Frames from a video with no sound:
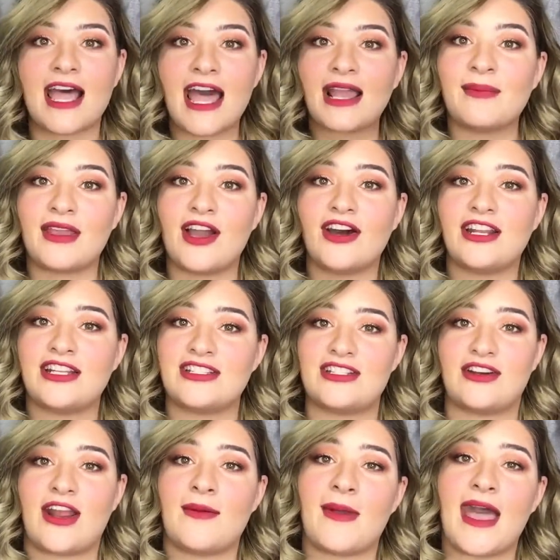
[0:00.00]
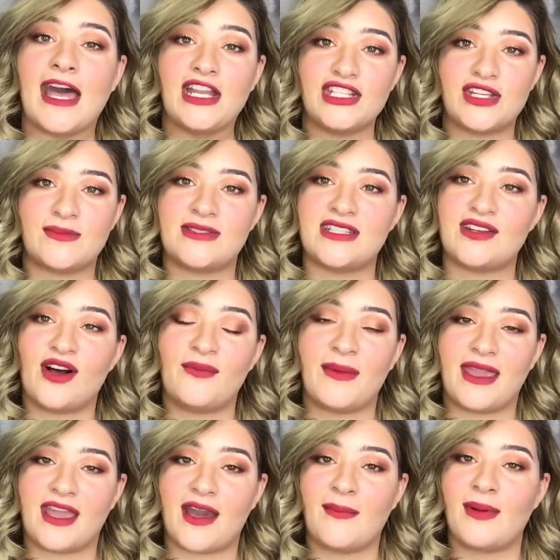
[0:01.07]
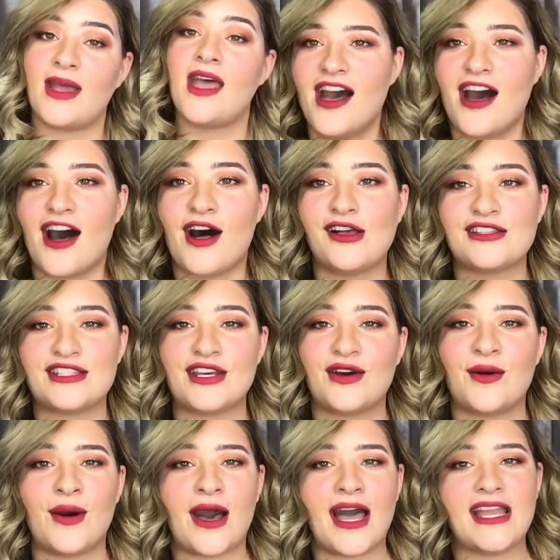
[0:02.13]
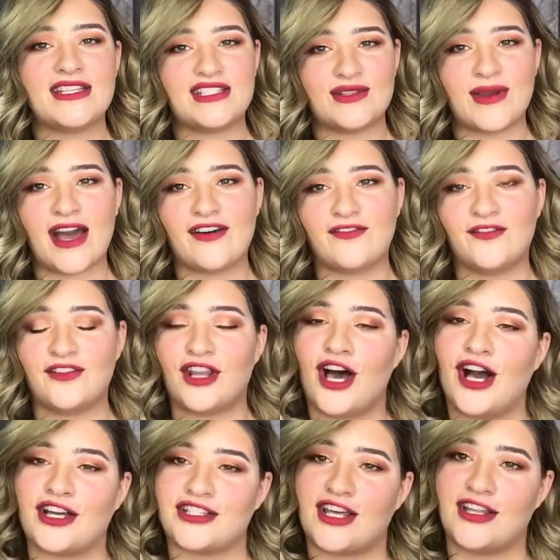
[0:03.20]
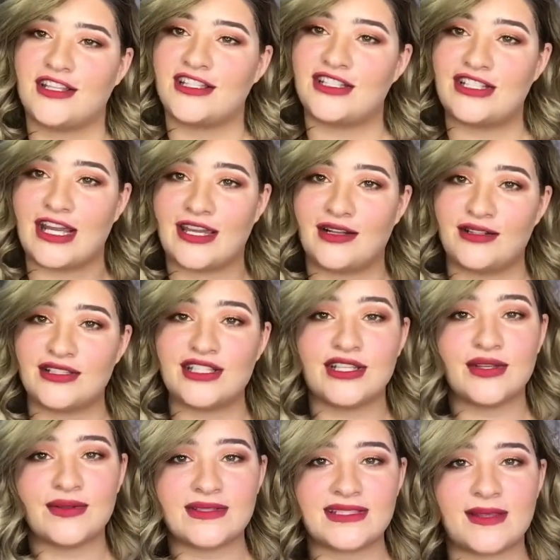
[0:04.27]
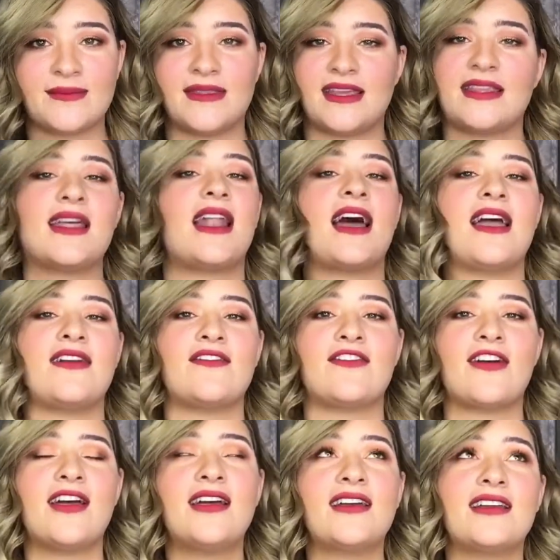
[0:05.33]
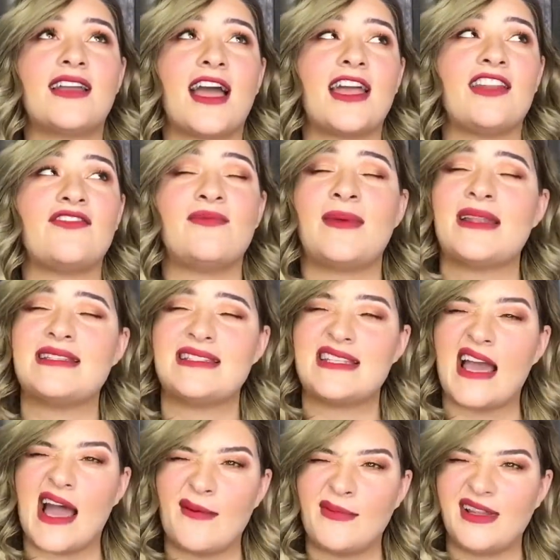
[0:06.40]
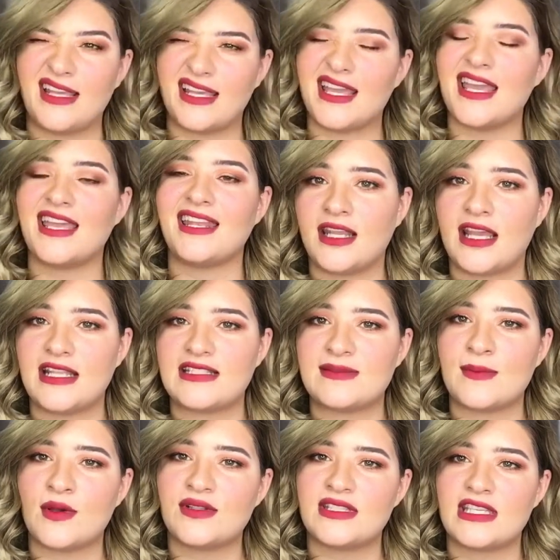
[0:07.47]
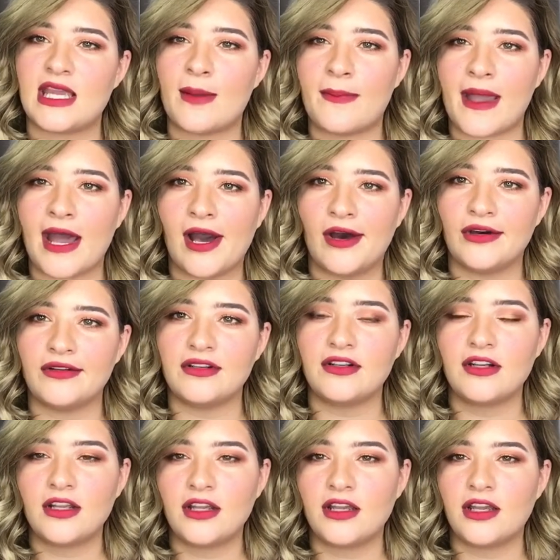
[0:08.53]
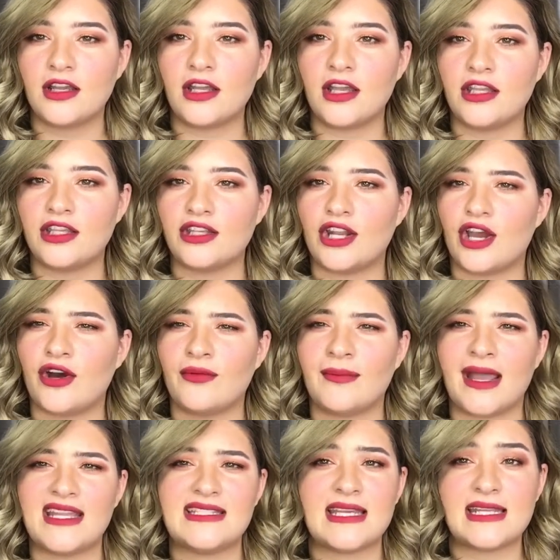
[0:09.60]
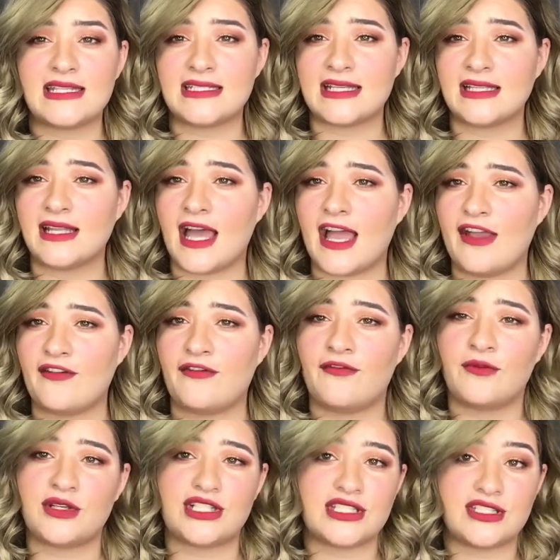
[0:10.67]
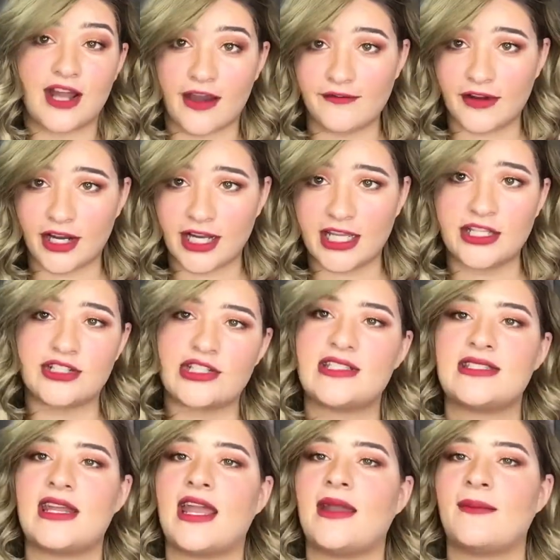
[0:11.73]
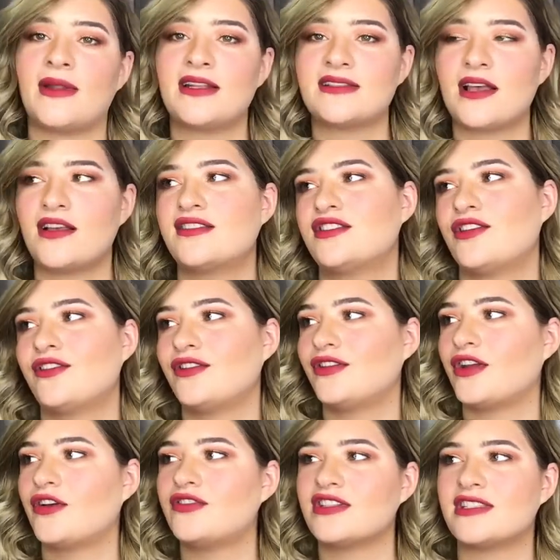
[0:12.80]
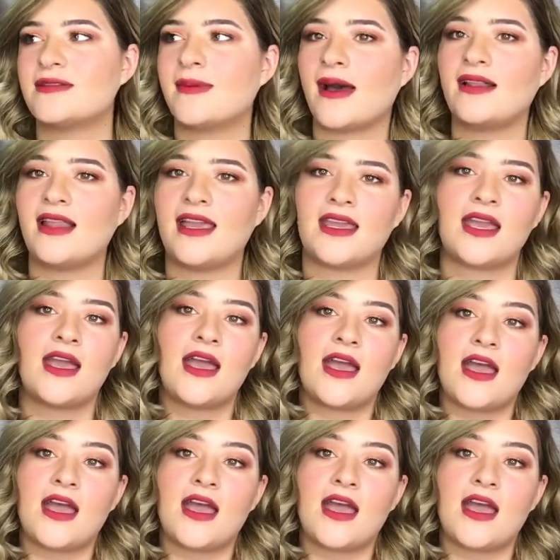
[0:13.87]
Tag me on Instagram at GYPSYDollMakeup. Also, I do have vlogs on this channel too. It's something that I've kind of been dabbling in. It's mostly about, you know, my day-to-day life, which is not very interesting, but it's also, you know, just about like